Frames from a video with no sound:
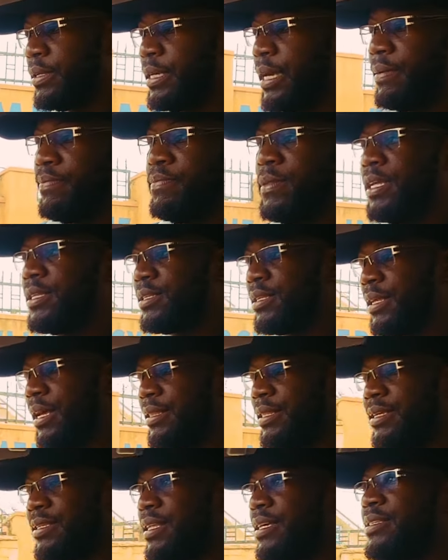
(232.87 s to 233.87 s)
Yeah, I
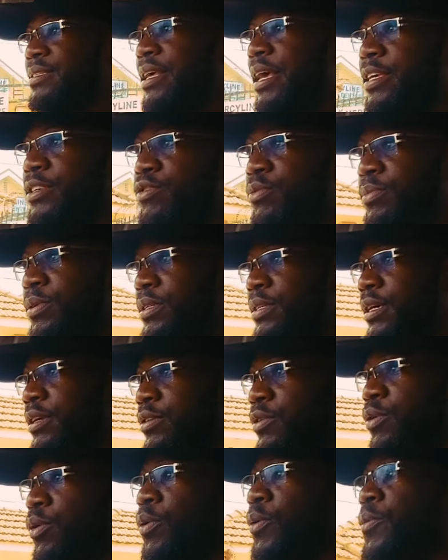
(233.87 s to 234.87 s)
think that's the extreme
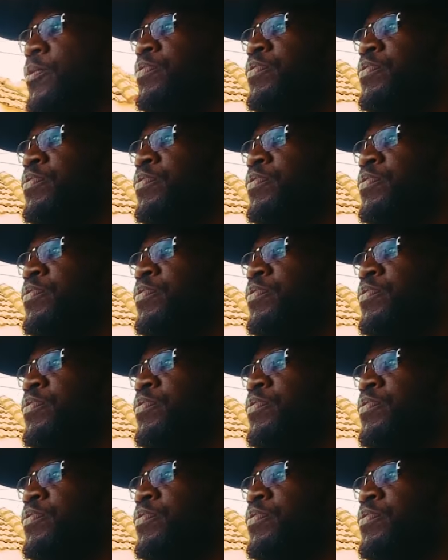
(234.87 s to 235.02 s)
that go.